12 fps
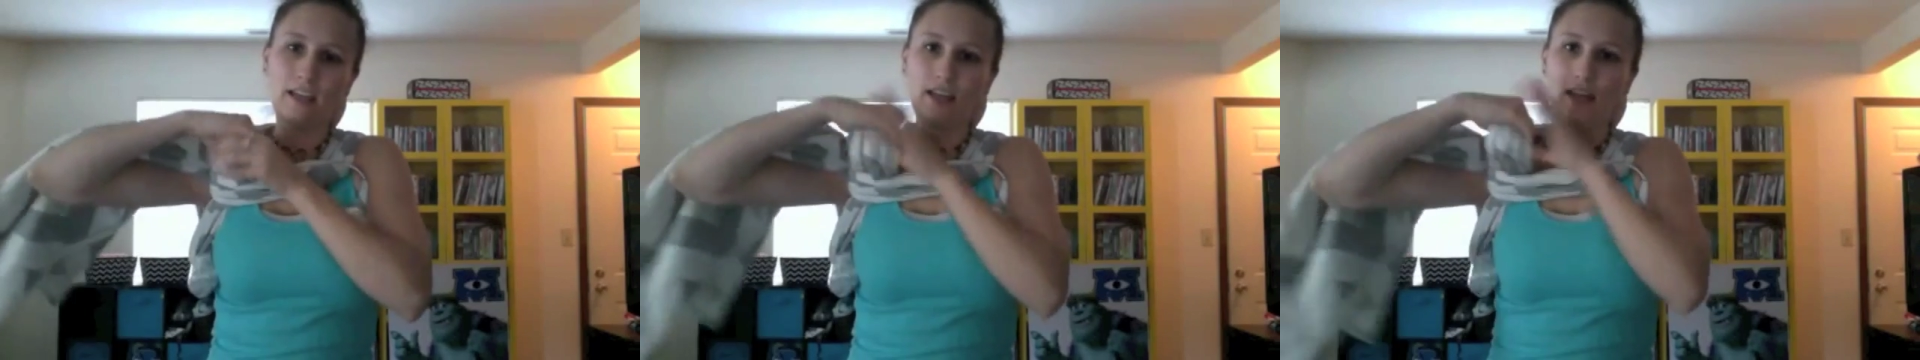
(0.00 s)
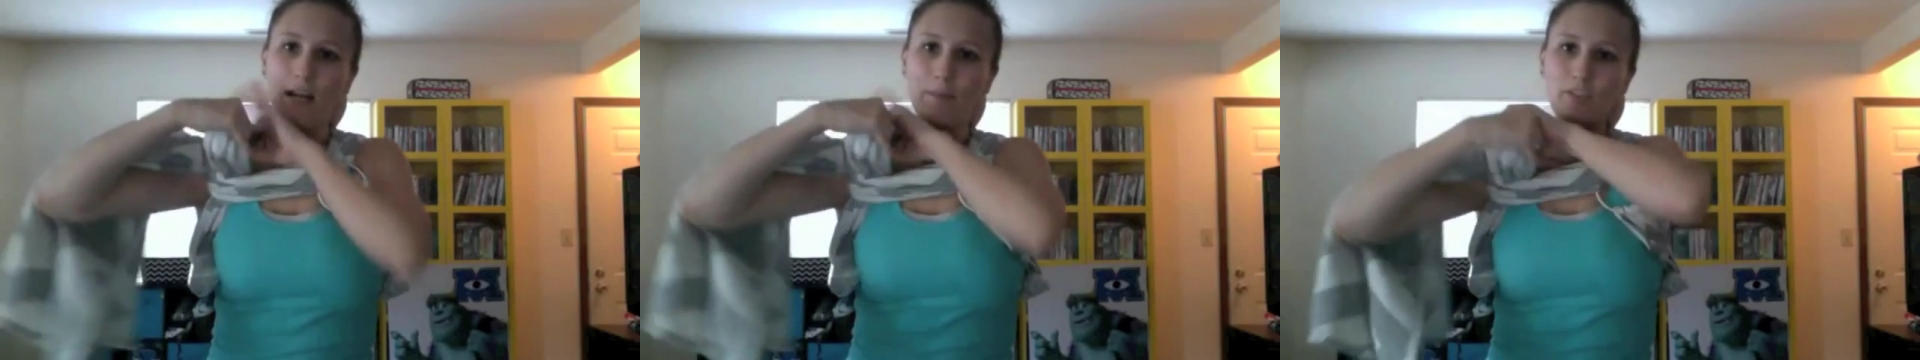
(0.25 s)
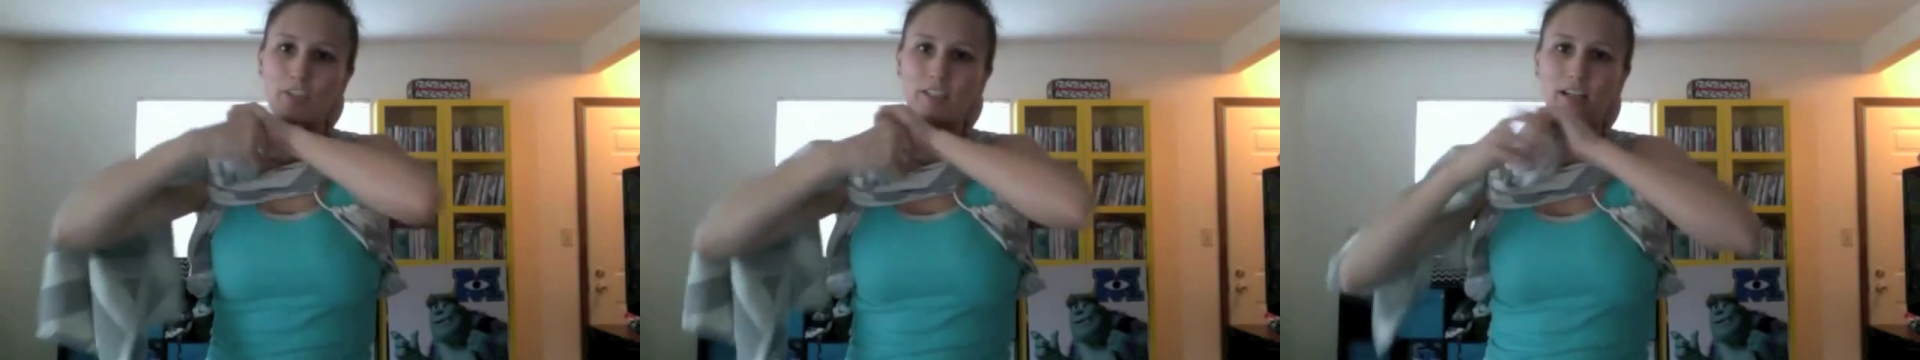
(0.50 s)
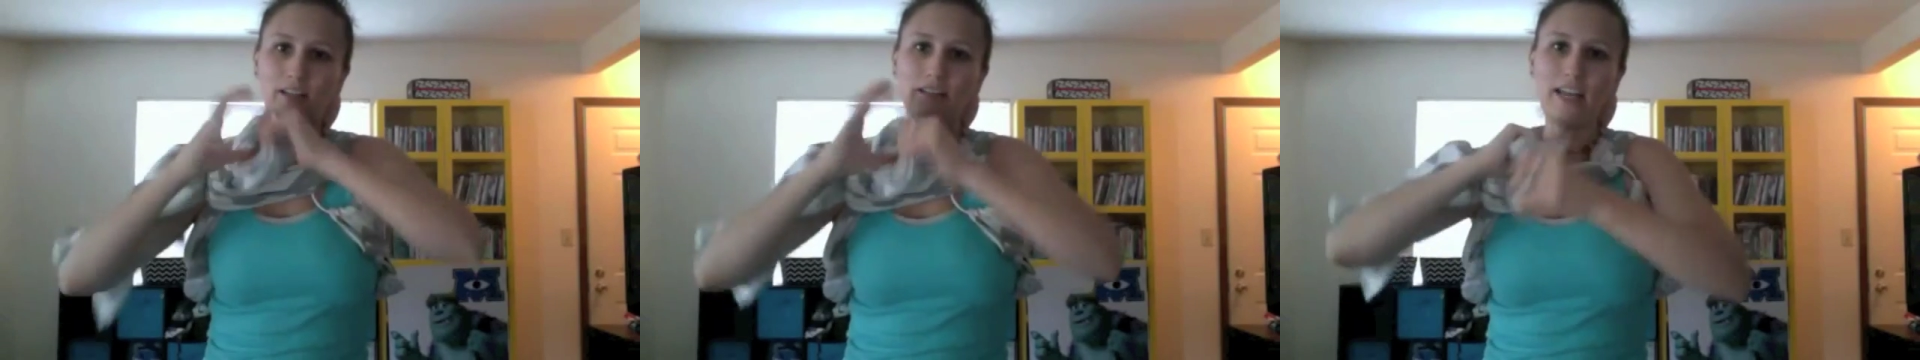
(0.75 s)
And I'm just
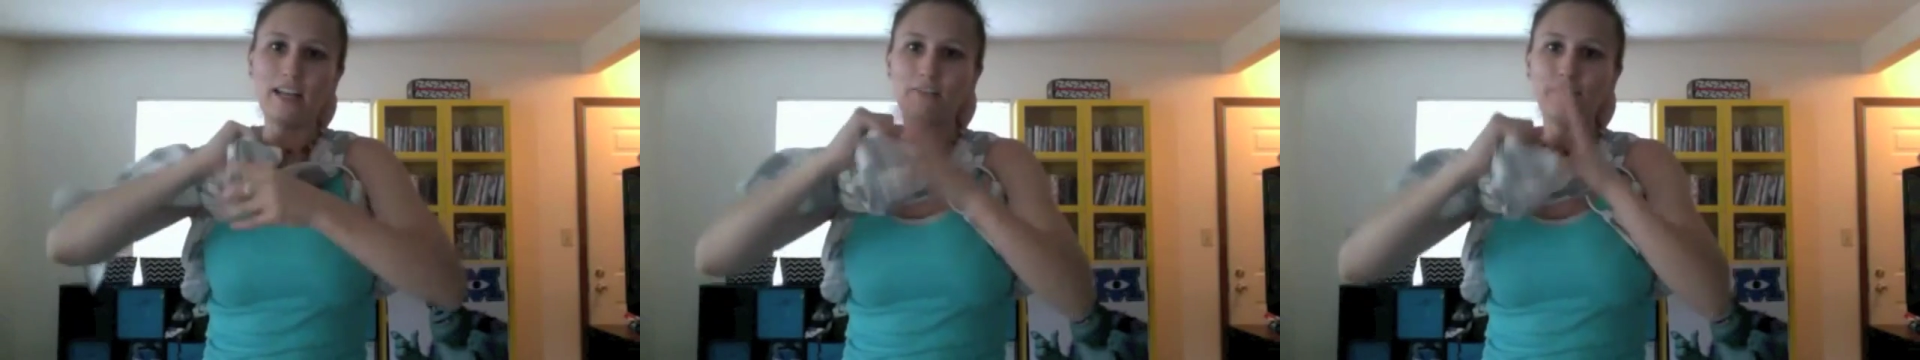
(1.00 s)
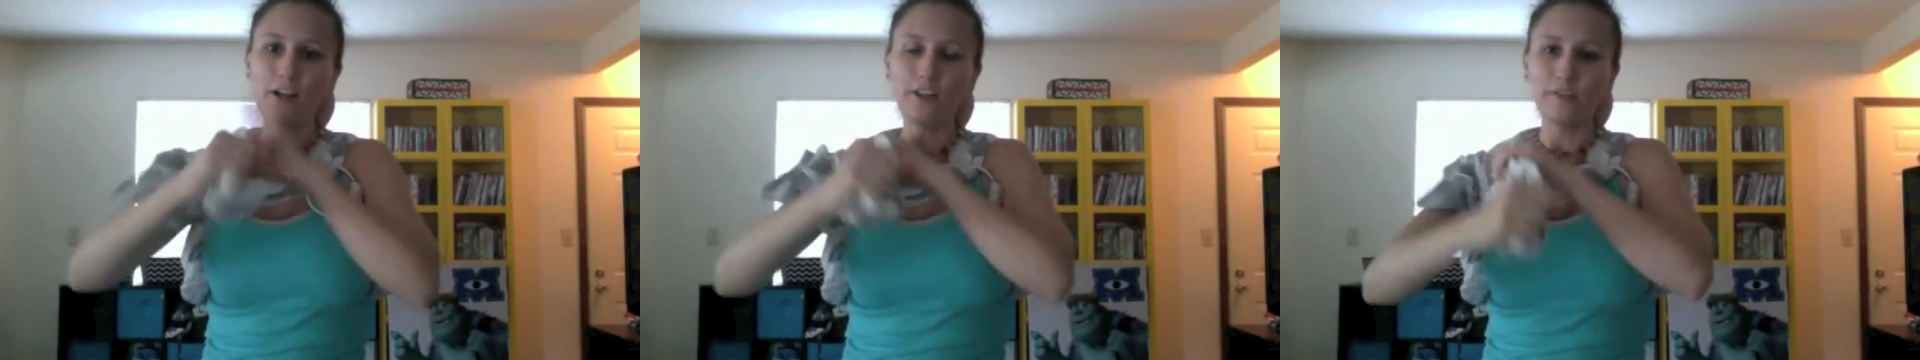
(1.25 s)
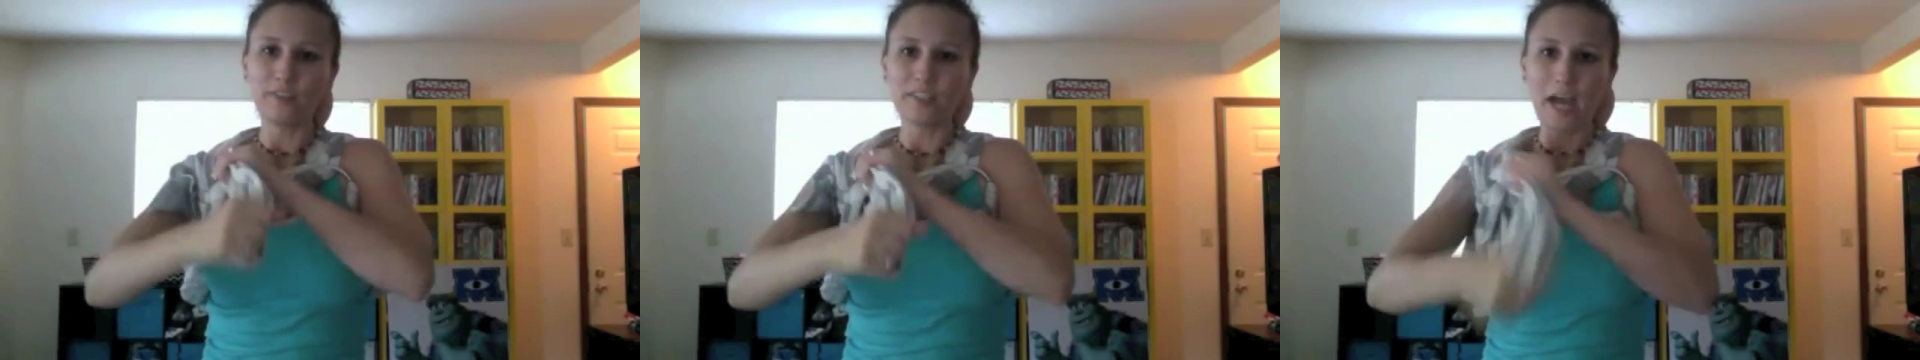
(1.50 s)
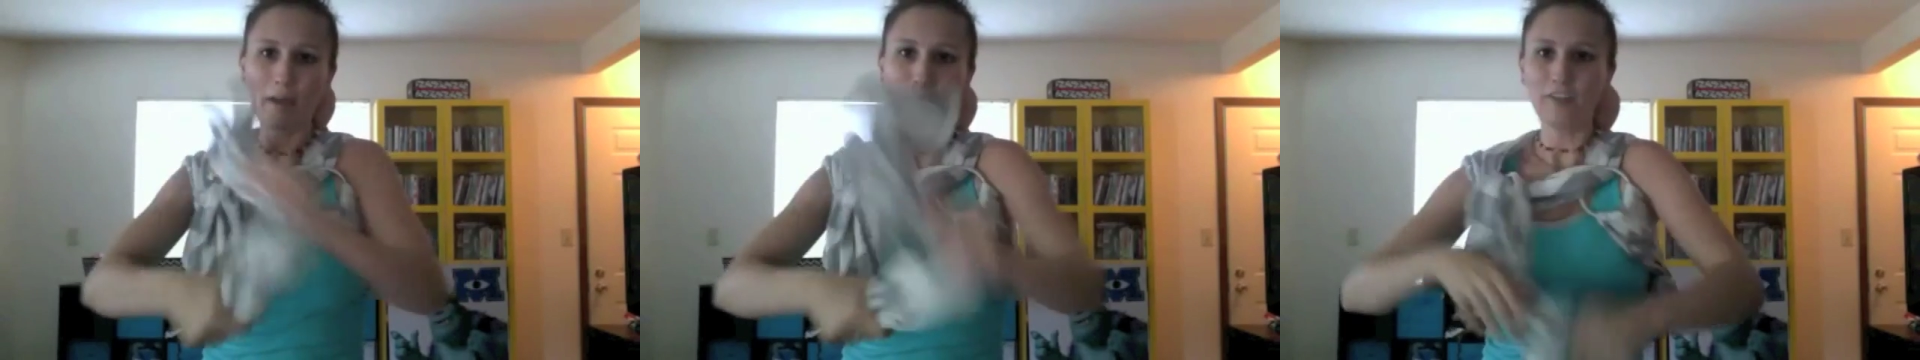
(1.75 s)
going to let it fall over
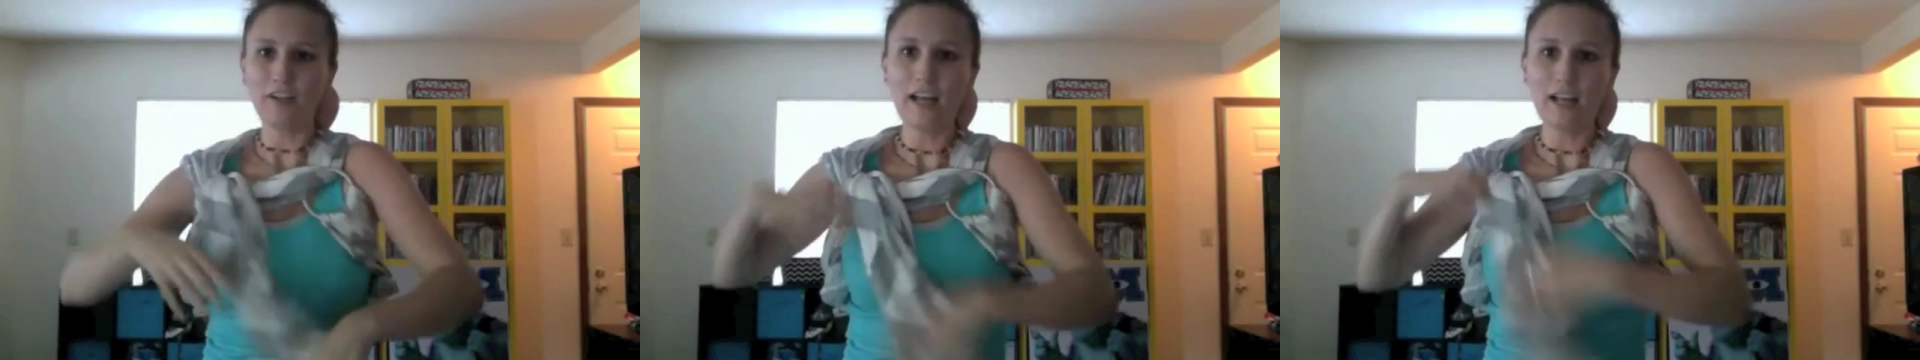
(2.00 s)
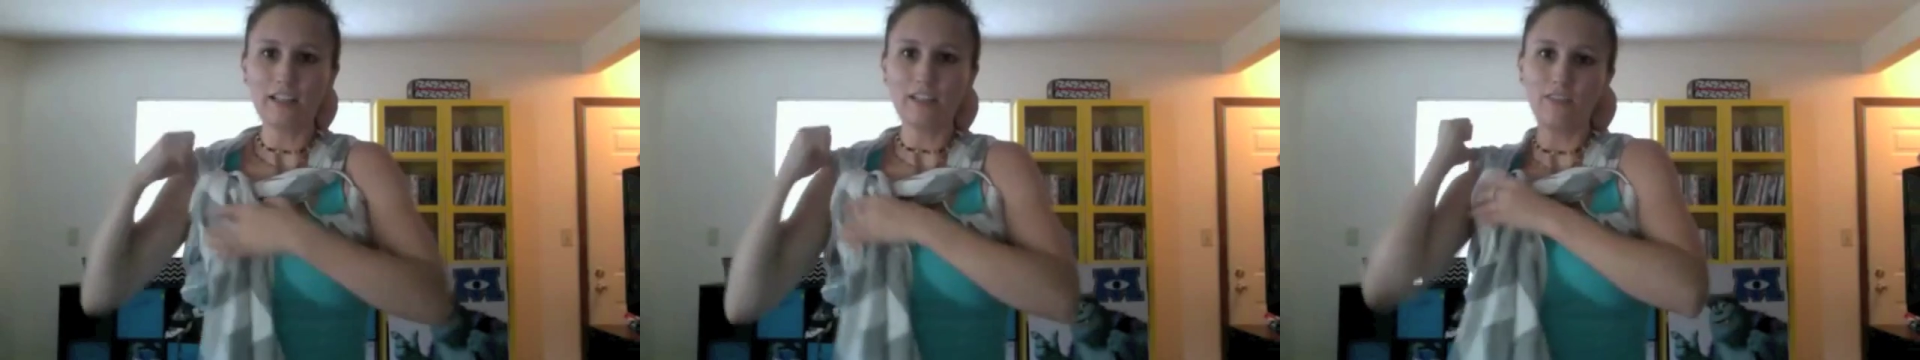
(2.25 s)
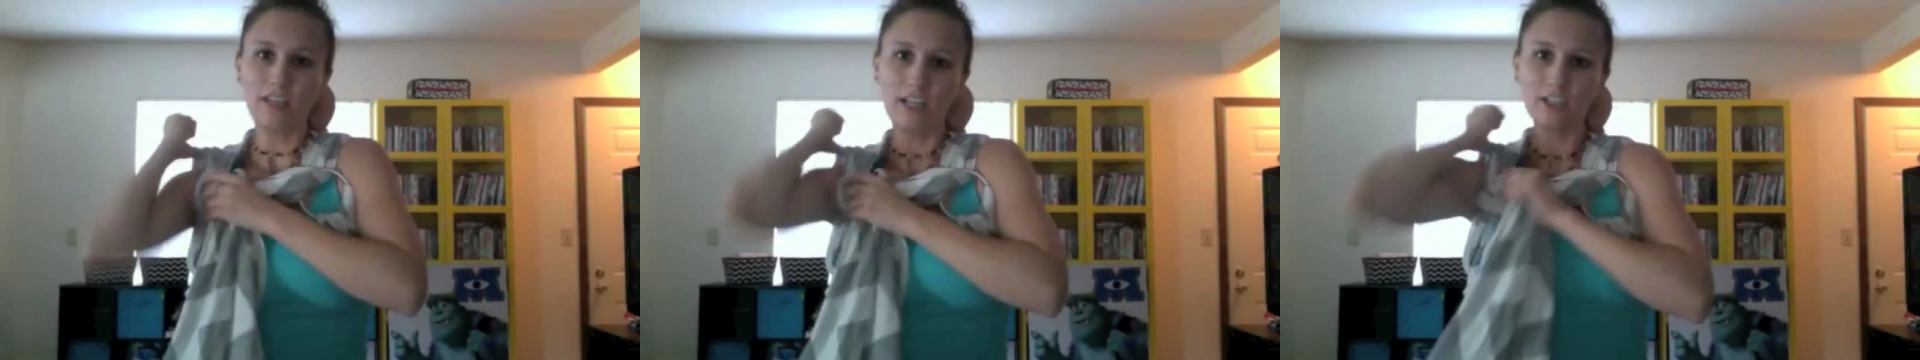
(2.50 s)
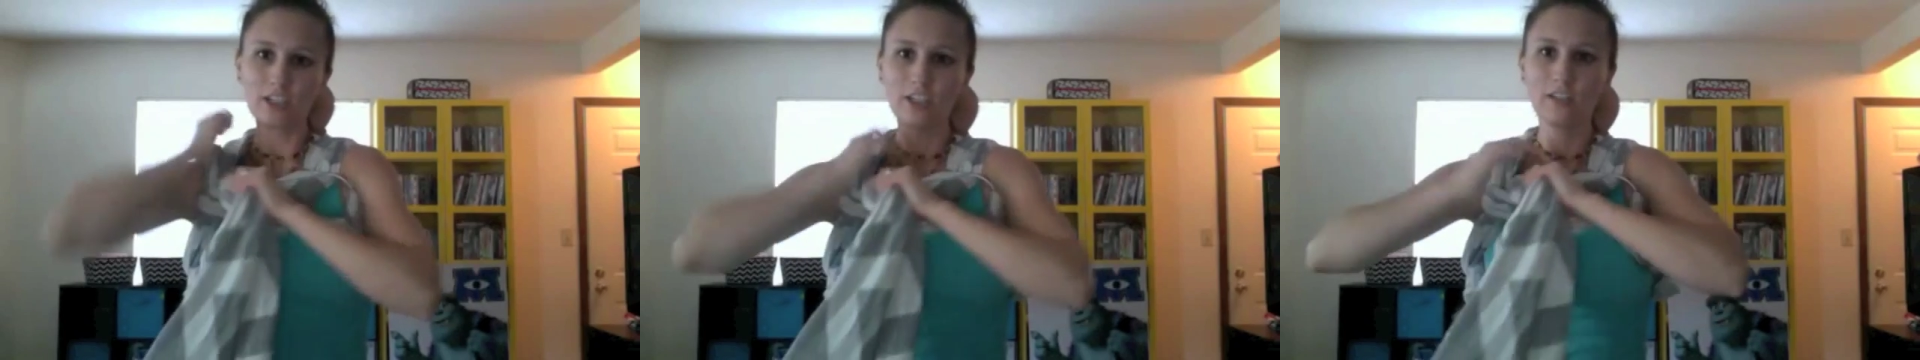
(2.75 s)
top for a knotless
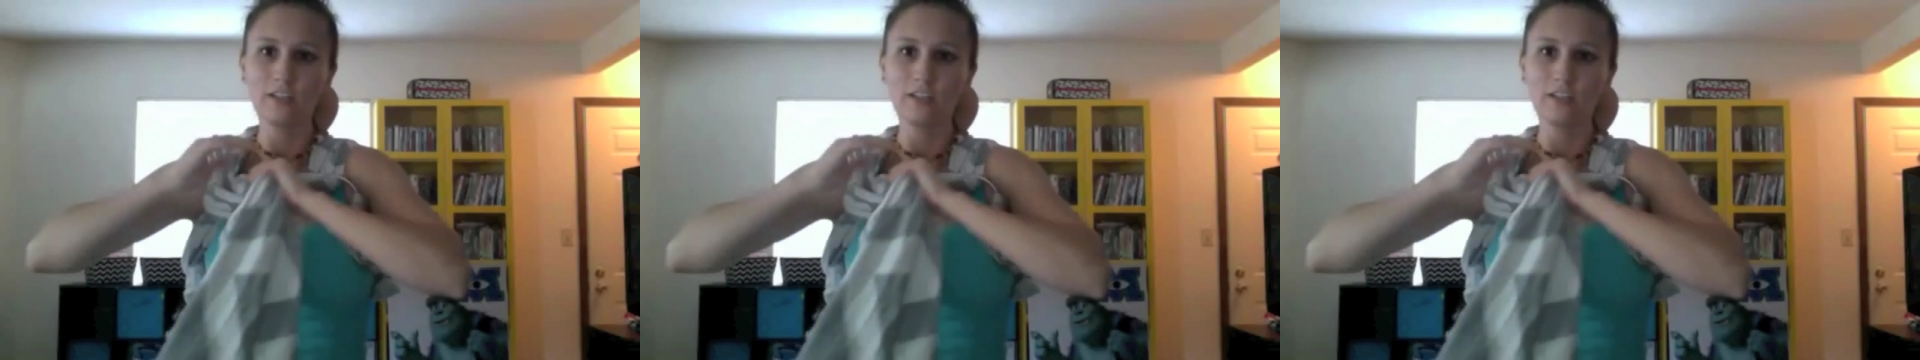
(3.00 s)
finish.